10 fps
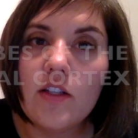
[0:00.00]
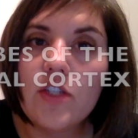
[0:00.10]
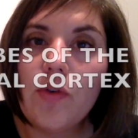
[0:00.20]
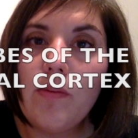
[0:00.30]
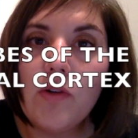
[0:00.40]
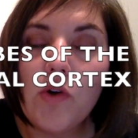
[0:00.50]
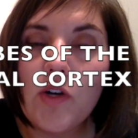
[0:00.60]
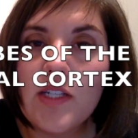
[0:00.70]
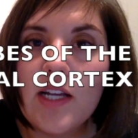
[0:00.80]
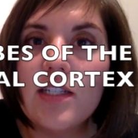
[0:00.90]
The cerebral
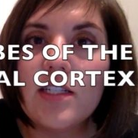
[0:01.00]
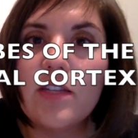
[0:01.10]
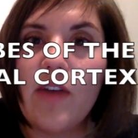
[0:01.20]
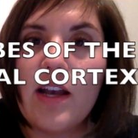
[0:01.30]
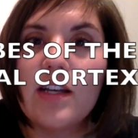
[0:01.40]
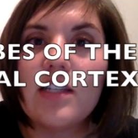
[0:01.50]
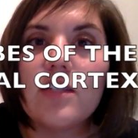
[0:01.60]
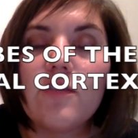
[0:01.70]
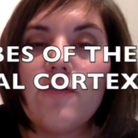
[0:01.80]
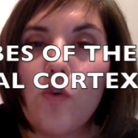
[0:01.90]
cortex is divided
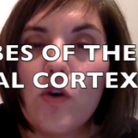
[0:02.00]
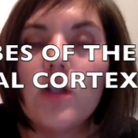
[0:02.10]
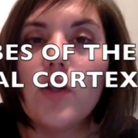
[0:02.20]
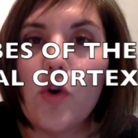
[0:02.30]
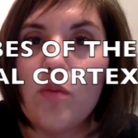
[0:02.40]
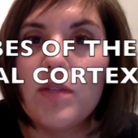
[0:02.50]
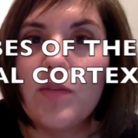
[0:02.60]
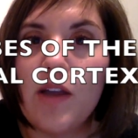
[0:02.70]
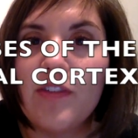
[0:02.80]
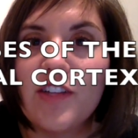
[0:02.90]
into 4 lobes, and
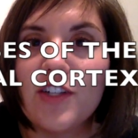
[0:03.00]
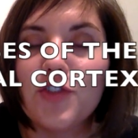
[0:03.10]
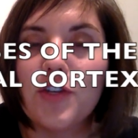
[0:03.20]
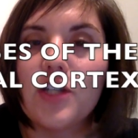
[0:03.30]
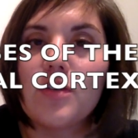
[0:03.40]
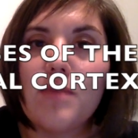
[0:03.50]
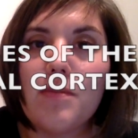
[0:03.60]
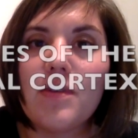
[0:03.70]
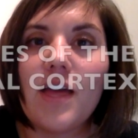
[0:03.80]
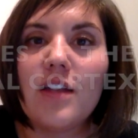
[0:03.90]
we have a little trick to
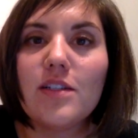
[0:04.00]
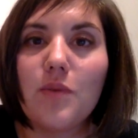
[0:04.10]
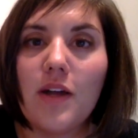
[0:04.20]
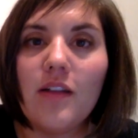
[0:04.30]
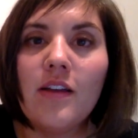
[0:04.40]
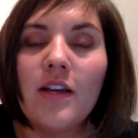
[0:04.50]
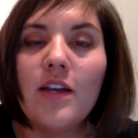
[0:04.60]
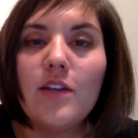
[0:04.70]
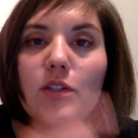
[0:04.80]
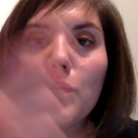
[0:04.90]
remember that as well.
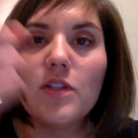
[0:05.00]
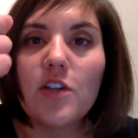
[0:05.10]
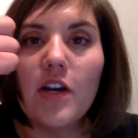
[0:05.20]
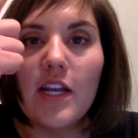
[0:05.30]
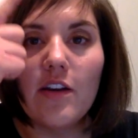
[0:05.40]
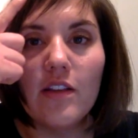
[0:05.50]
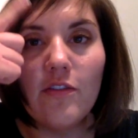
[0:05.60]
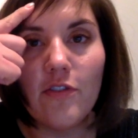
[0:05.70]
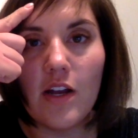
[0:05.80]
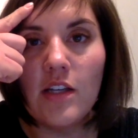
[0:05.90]
So we'll start here in the
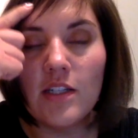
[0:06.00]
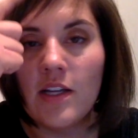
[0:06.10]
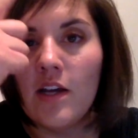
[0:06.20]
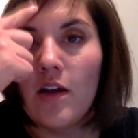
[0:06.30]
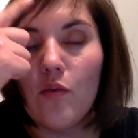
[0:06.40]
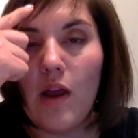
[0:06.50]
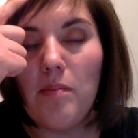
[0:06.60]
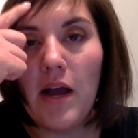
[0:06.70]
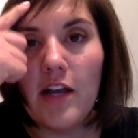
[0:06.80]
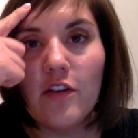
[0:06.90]
front. Right
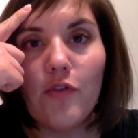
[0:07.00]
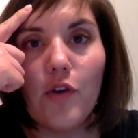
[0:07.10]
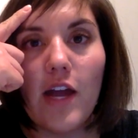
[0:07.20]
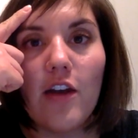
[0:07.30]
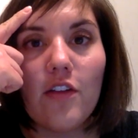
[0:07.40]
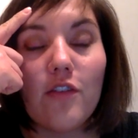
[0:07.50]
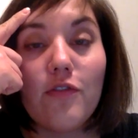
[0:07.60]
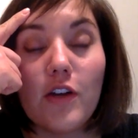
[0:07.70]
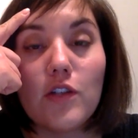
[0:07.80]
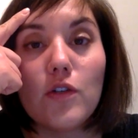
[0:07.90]
behind your forehead are the
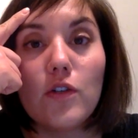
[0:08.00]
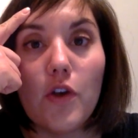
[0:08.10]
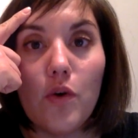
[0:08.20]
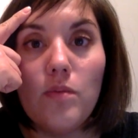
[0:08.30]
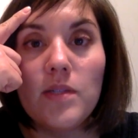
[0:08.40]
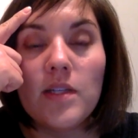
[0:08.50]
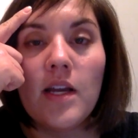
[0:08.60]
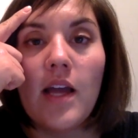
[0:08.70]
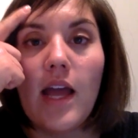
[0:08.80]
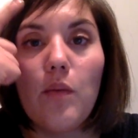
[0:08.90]
frontal lobes,
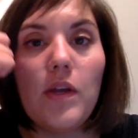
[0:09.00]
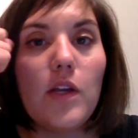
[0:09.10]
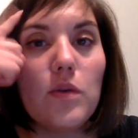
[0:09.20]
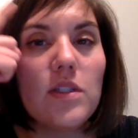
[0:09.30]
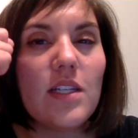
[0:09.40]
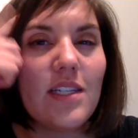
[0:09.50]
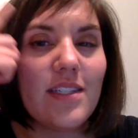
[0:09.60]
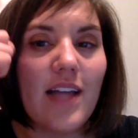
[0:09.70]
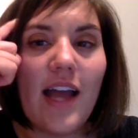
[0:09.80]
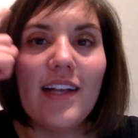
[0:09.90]
and we use this
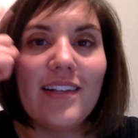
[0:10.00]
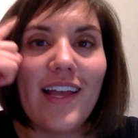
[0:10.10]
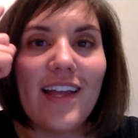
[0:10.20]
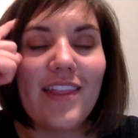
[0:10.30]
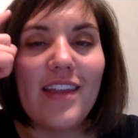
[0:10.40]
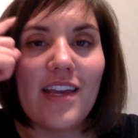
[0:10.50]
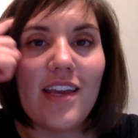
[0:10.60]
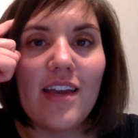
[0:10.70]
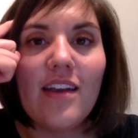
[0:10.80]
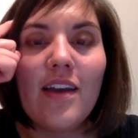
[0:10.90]
sign like
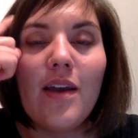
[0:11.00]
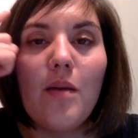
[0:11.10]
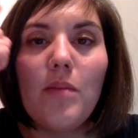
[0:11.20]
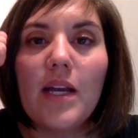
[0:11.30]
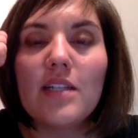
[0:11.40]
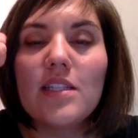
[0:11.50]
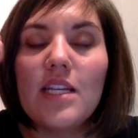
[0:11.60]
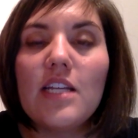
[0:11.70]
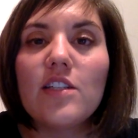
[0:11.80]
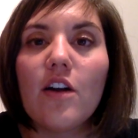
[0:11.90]
thinking because
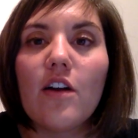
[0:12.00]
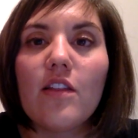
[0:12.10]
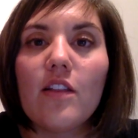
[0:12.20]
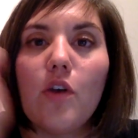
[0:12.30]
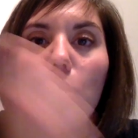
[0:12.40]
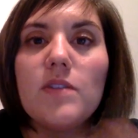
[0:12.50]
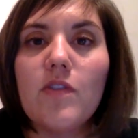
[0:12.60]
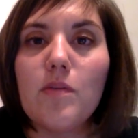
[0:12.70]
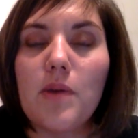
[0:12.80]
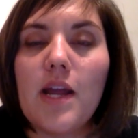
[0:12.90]
these are the lobes of
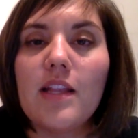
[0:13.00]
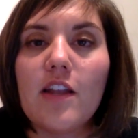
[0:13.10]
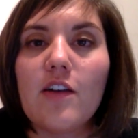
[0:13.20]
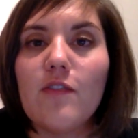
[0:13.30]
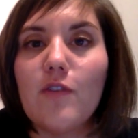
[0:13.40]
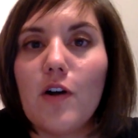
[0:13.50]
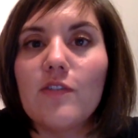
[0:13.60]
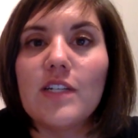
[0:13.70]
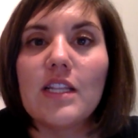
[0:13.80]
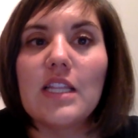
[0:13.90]
the brain that are
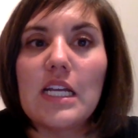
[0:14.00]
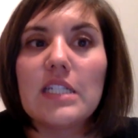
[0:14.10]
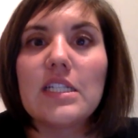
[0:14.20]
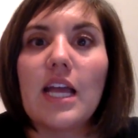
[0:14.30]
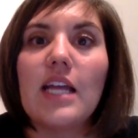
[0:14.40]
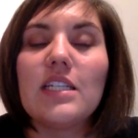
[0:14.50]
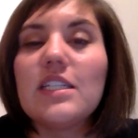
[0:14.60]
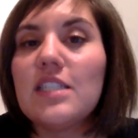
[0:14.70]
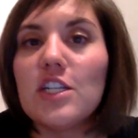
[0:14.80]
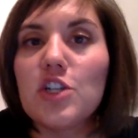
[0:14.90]
involved in things like
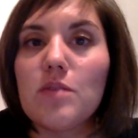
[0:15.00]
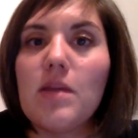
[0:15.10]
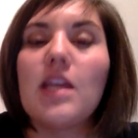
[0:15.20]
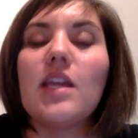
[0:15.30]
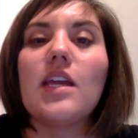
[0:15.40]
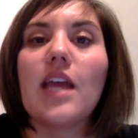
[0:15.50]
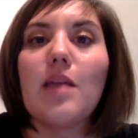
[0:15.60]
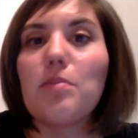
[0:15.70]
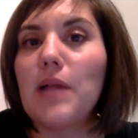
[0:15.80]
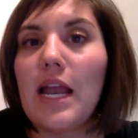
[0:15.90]
decision making
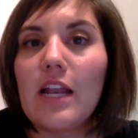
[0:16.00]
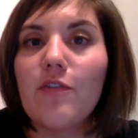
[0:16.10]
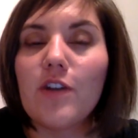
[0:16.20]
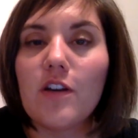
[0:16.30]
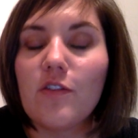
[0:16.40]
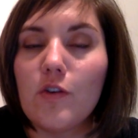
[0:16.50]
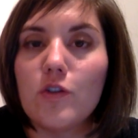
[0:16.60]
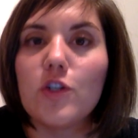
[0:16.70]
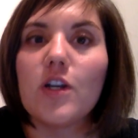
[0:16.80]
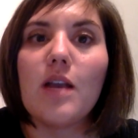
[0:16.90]
and planning for your
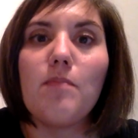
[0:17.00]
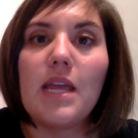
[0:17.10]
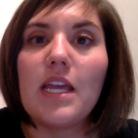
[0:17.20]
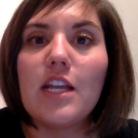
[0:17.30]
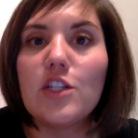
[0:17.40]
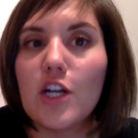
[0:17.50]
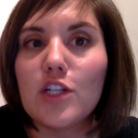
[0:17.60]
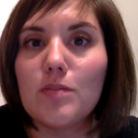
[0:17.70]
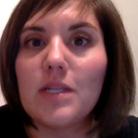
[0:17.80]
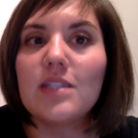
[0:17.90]
future and making
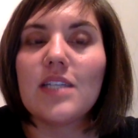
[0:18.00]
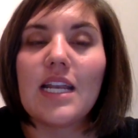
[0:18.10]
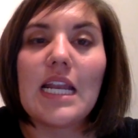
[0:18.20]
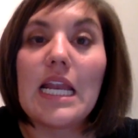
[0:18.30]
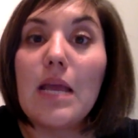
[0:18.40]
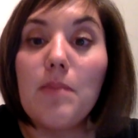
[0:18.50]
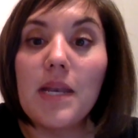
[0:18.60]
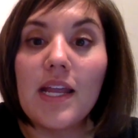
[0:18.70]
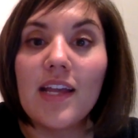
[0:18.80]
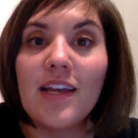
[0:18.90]
judgments and
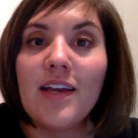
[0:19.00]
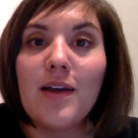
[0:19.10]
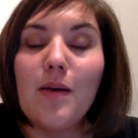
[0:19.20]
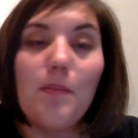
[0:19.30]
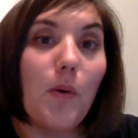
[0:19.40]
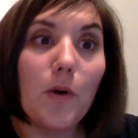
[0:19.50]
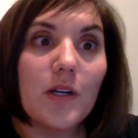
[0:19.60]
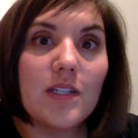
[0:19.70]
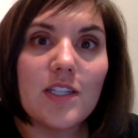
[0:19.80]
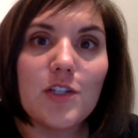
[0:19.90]
inhibiting poor
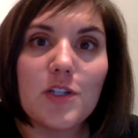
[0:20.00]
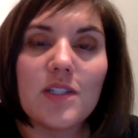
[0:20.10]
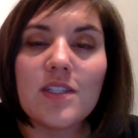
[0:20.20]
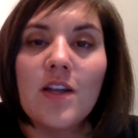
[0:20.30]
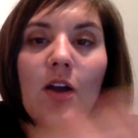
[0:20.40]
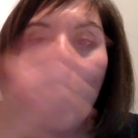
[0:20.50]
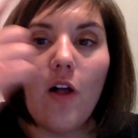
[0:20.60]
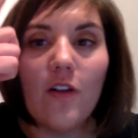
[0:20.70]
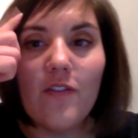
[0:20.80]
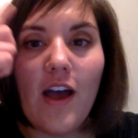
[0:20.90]
decisions.
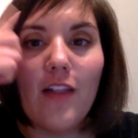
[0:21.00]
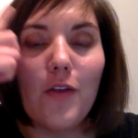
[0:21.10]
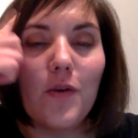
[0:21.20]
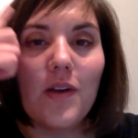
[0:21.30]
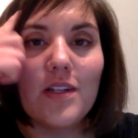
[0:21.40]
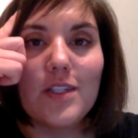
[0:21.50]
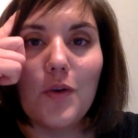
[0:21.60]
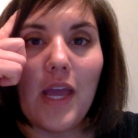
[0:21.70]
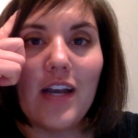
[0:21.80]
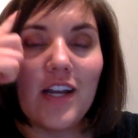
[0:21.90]
All of that is
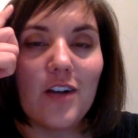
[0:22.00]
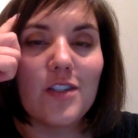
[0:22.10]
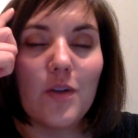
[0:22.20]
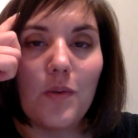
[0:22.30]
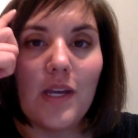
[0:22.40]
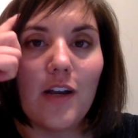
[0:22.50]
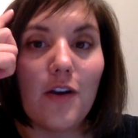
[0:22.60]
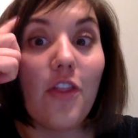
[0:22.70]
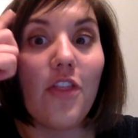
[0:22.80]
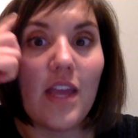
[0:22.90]
located here, so we are
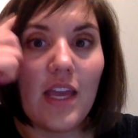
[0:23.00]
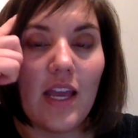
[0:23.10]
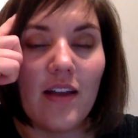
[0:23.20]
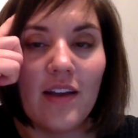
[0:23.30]
thinking.